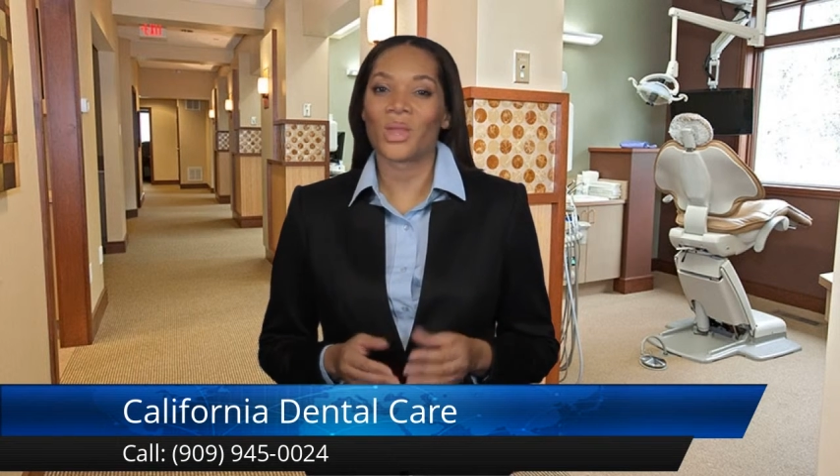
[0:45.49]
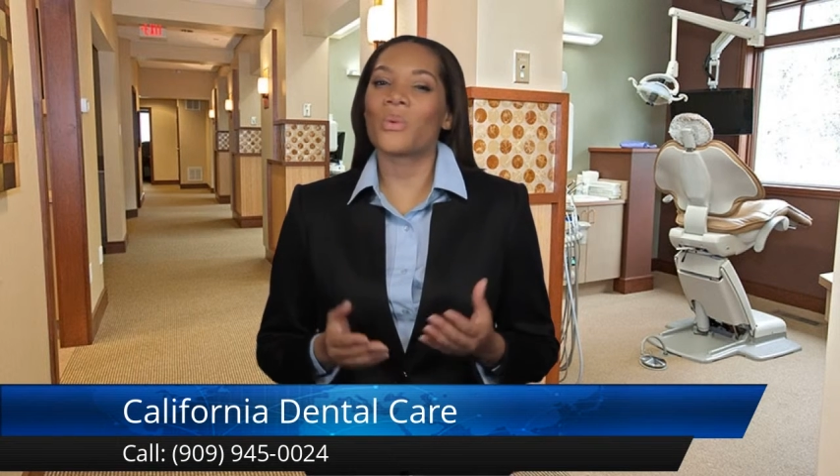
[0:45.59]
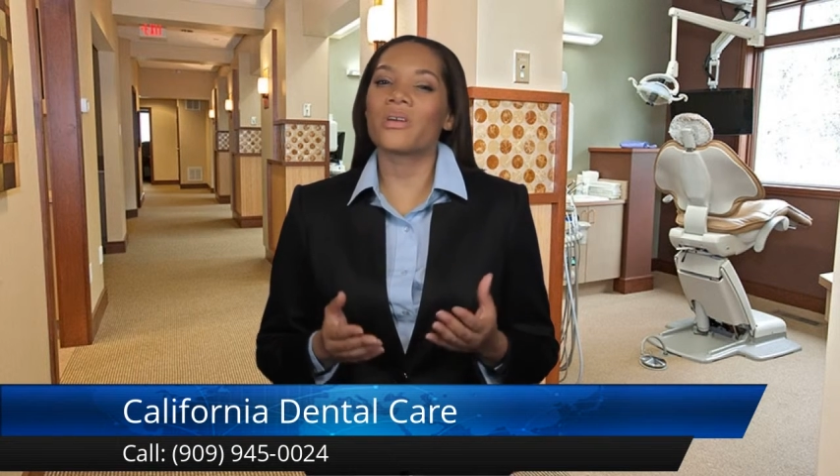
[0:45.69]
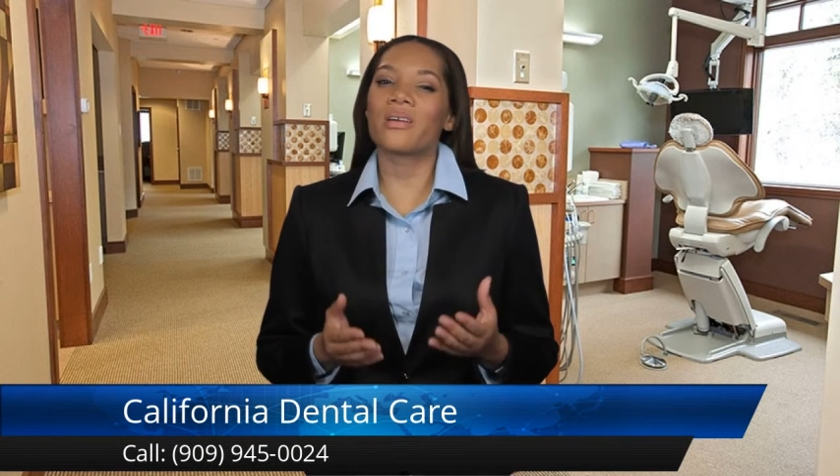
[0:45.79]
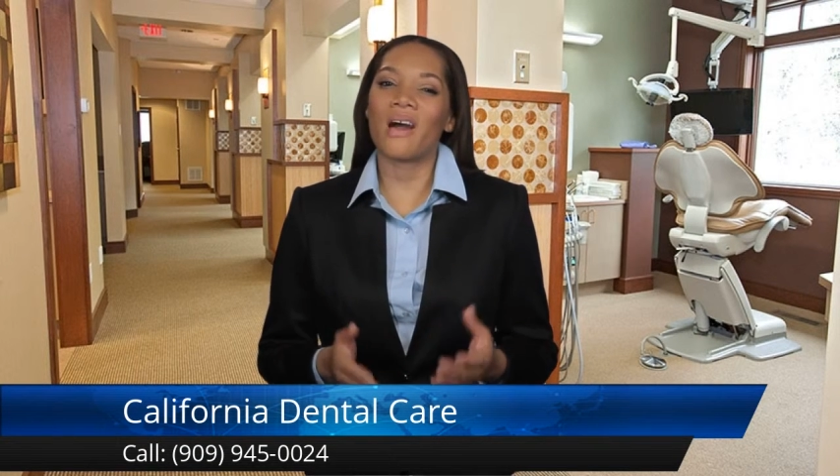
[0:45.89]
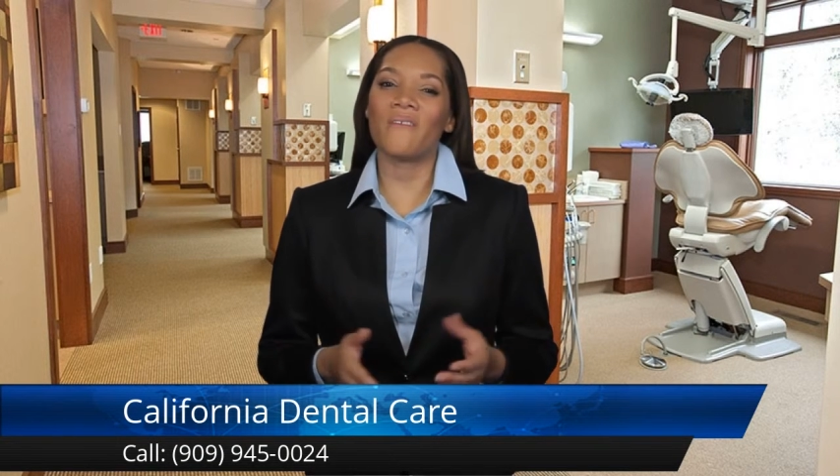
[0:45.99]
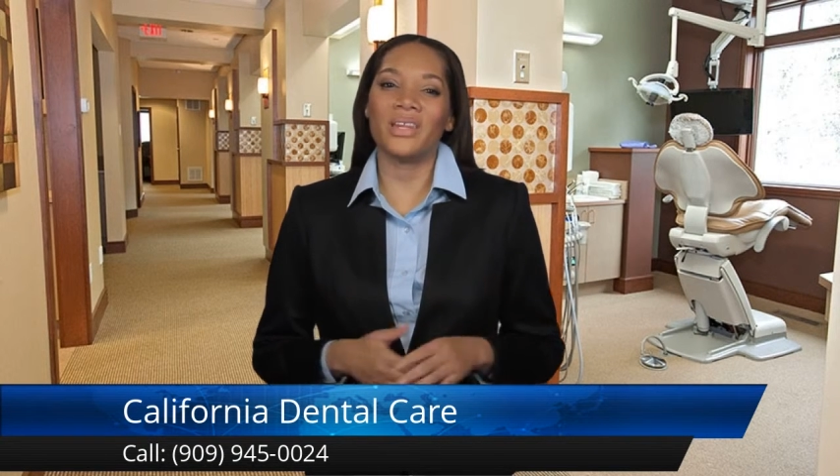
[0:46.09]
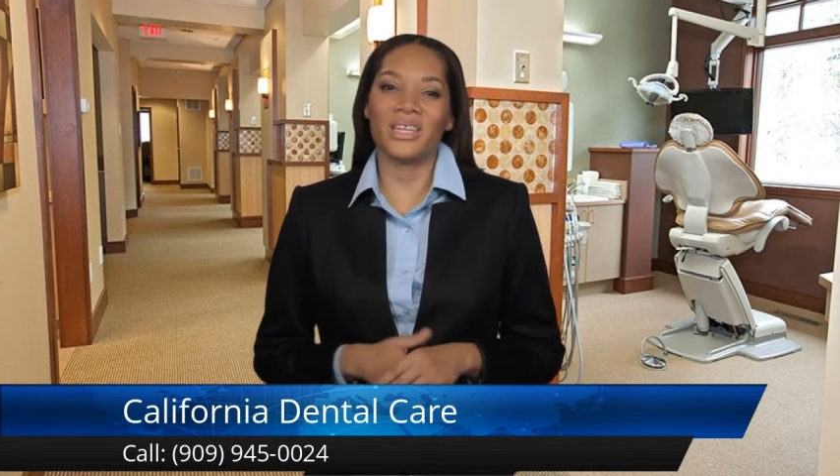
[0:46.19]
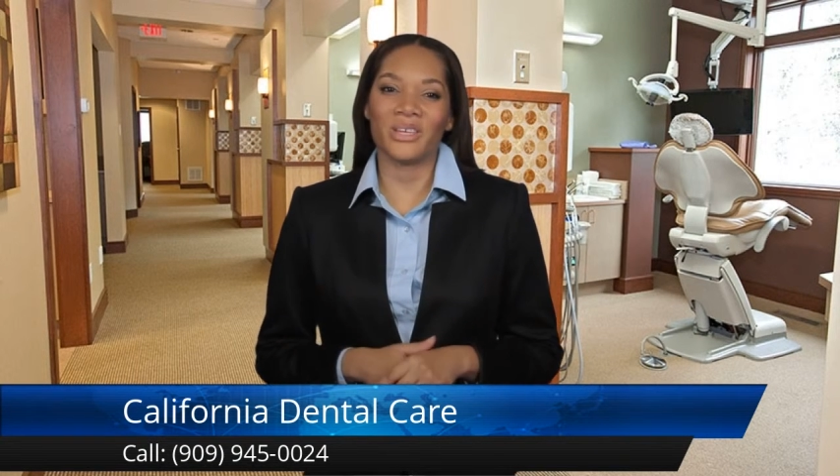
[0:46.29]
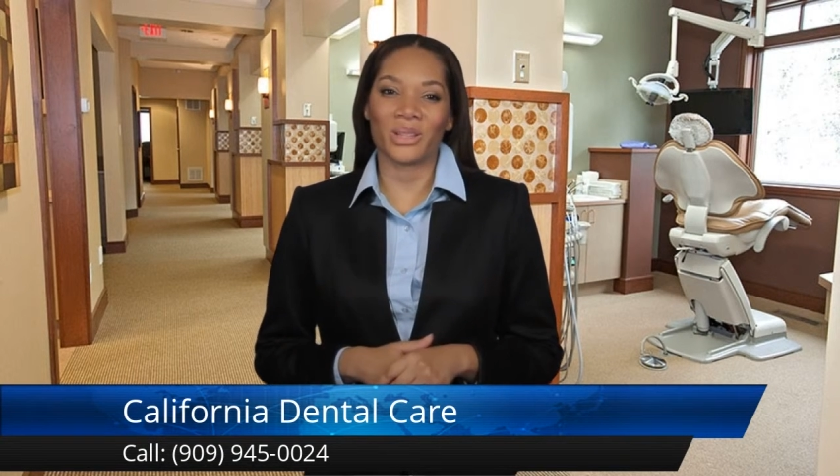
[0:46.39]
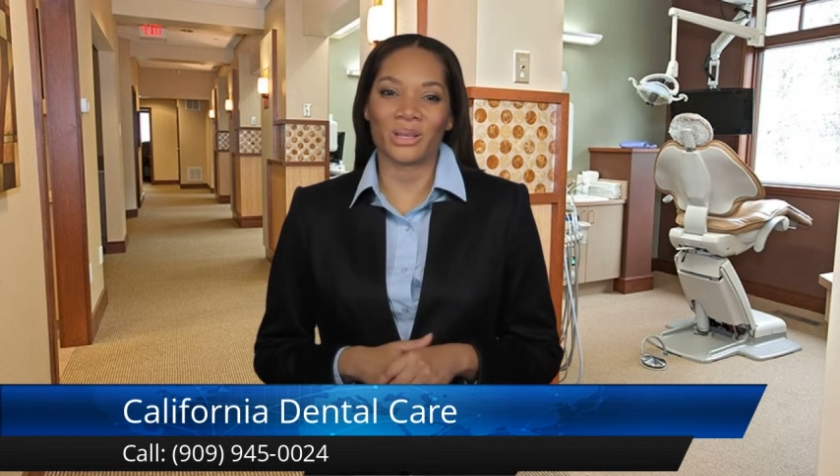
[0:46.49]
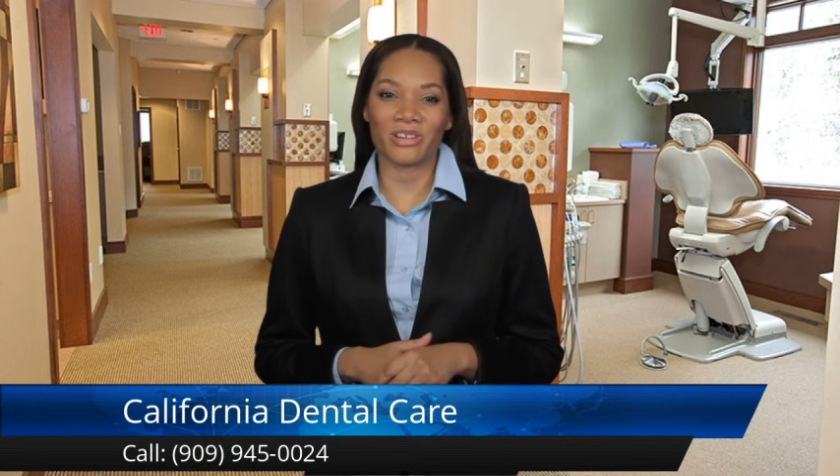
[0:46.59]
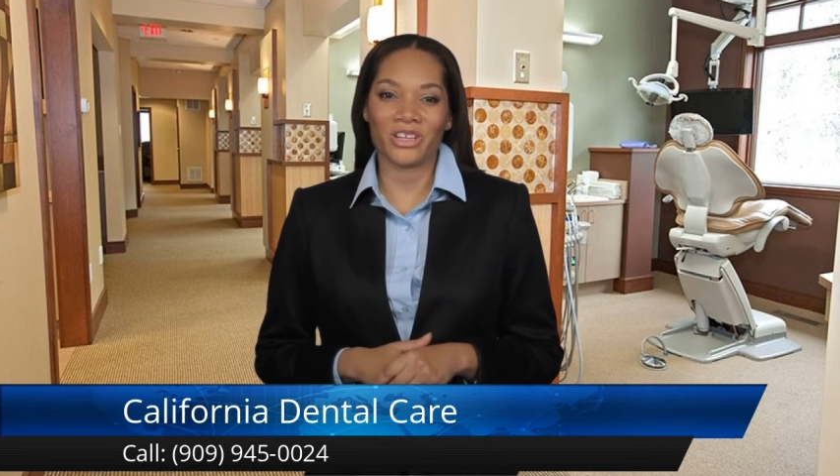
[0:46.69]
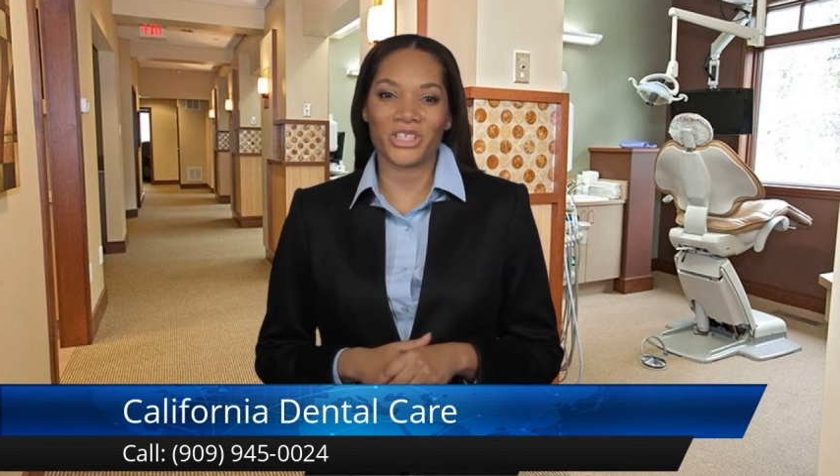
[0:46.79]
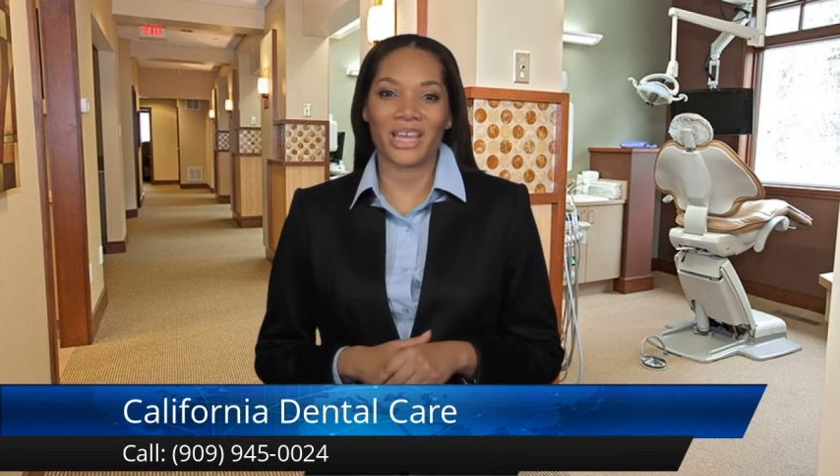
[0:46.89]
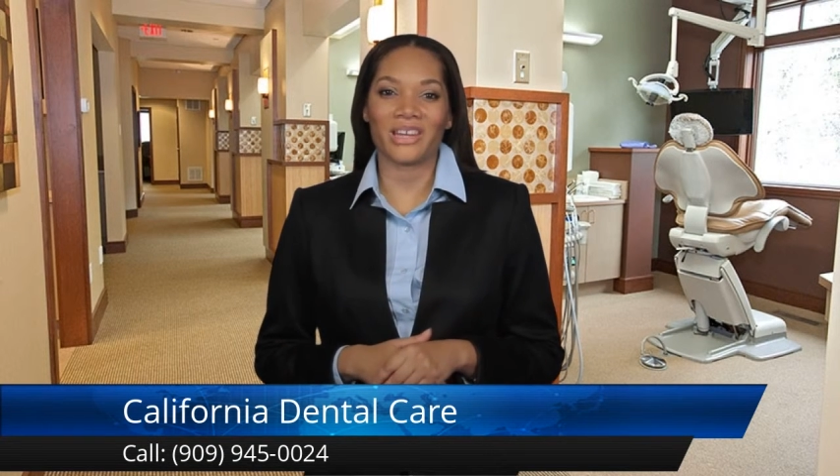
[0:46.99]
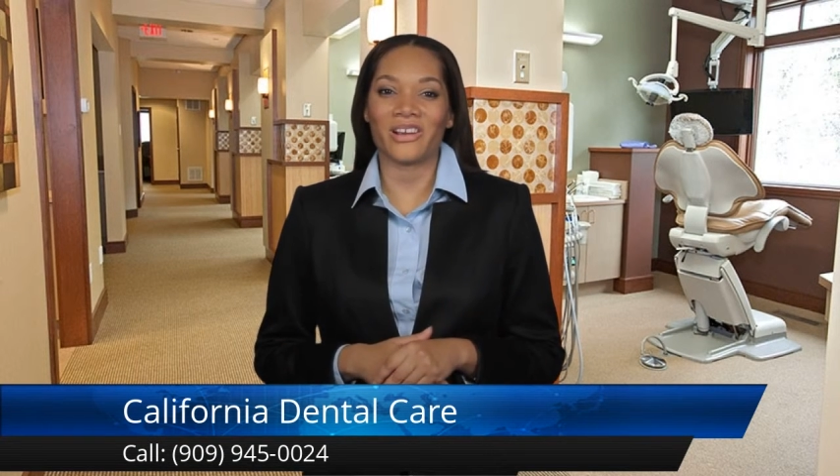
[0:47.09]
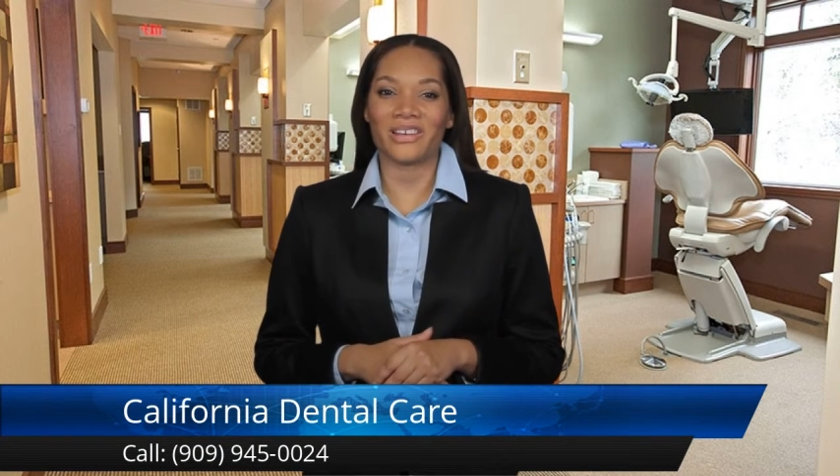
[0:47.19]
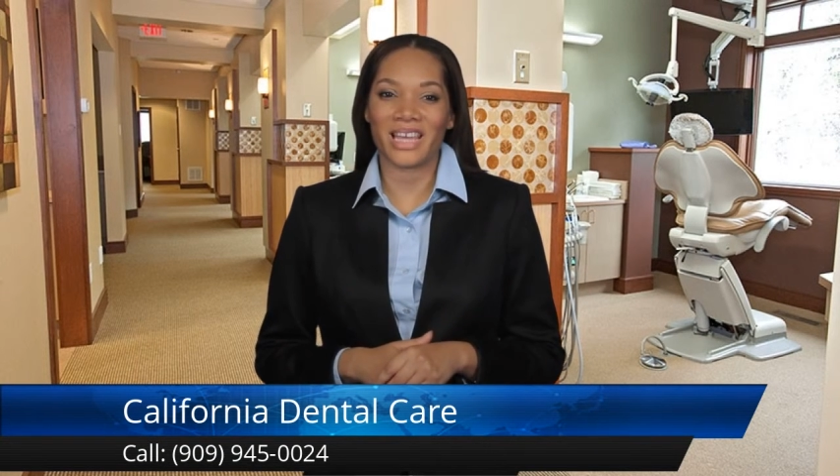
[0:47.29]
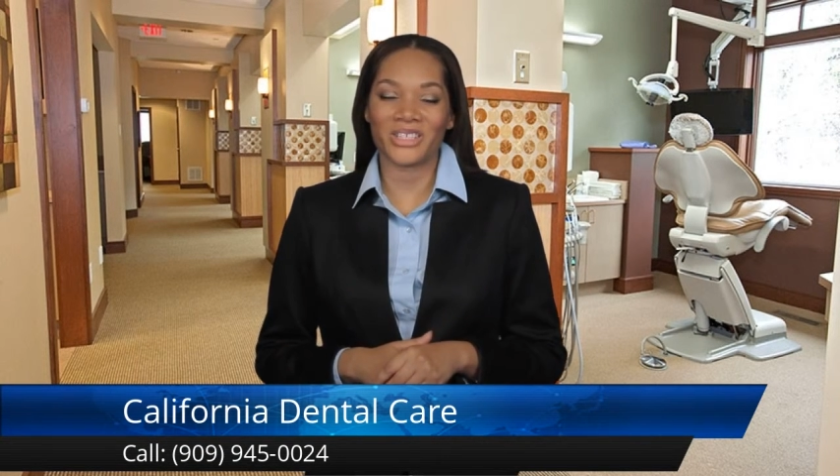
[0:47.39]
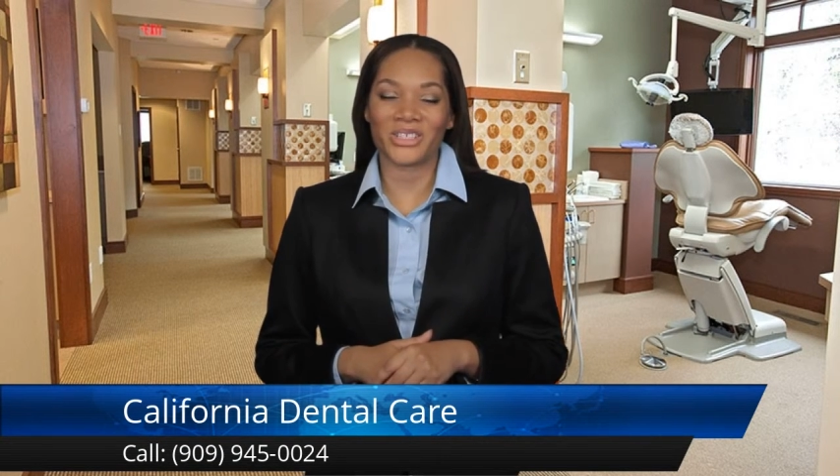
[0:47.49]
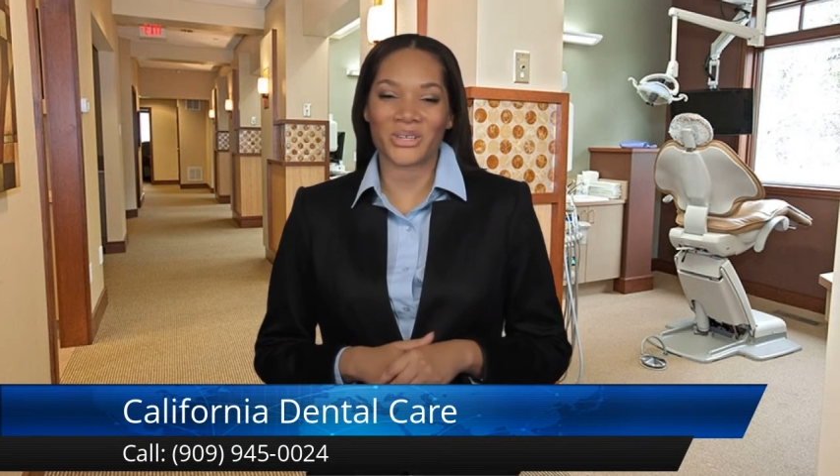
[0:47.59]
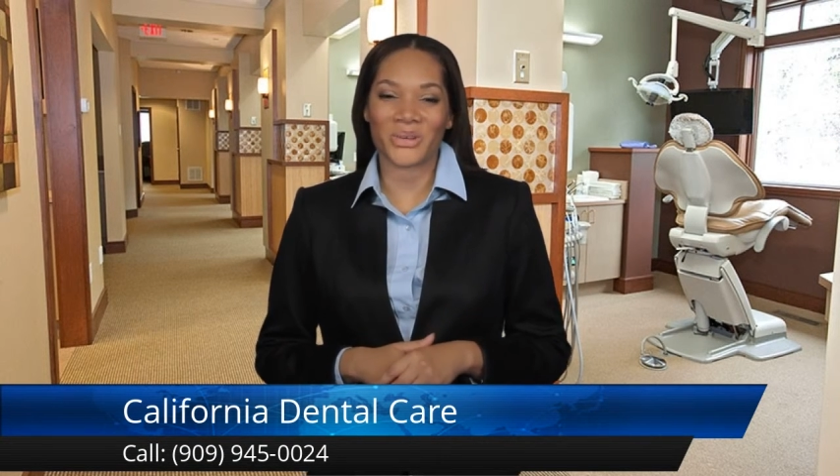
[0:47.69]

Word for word: We're confident you'll appreciate our attention to